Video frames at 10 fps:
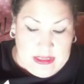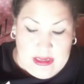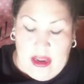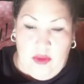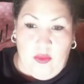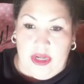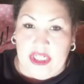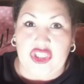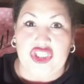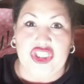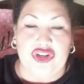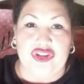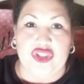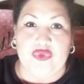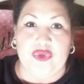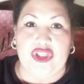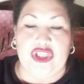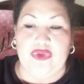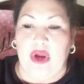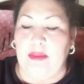I wanted to share this with
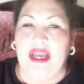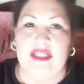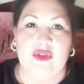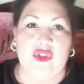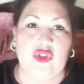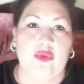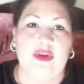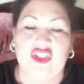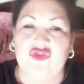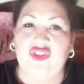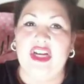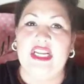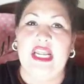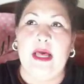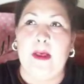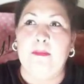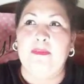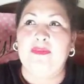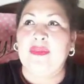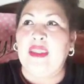you. IMATS is so much fun.
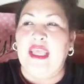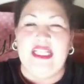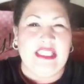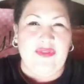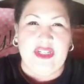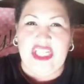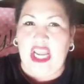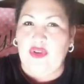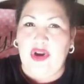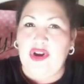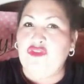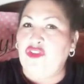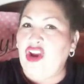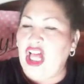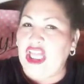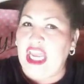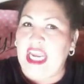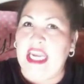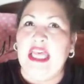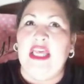It's every January for LA,
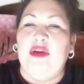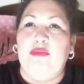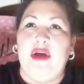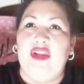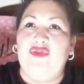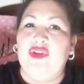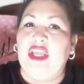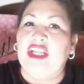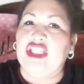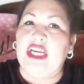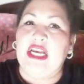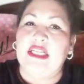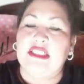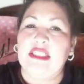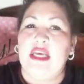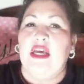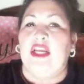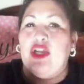but if you get a chance, you